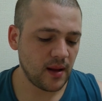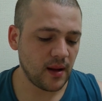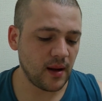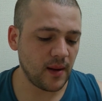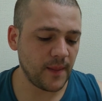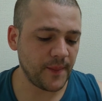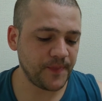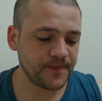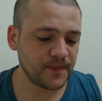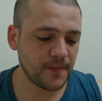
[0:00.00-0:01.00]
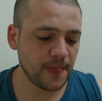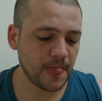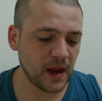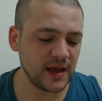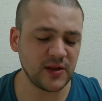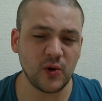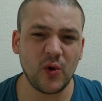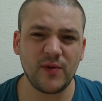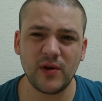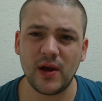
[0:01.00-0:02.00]
There's an
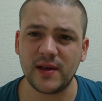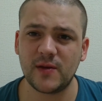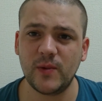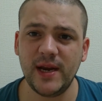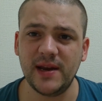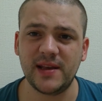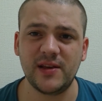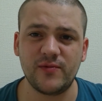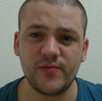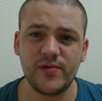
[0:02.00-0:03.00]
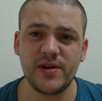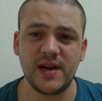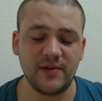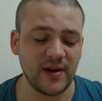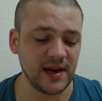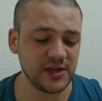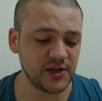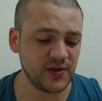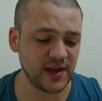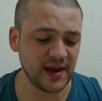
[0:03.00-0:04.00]
awful lot of sweetness. It's really
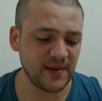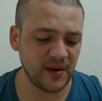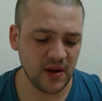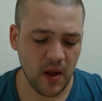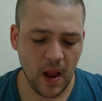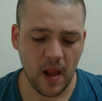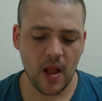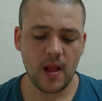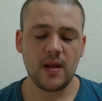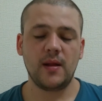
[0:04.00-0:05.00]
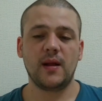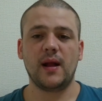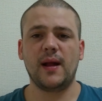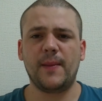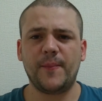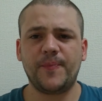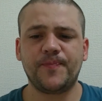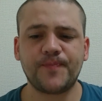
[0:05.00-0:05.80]
juicy. I'm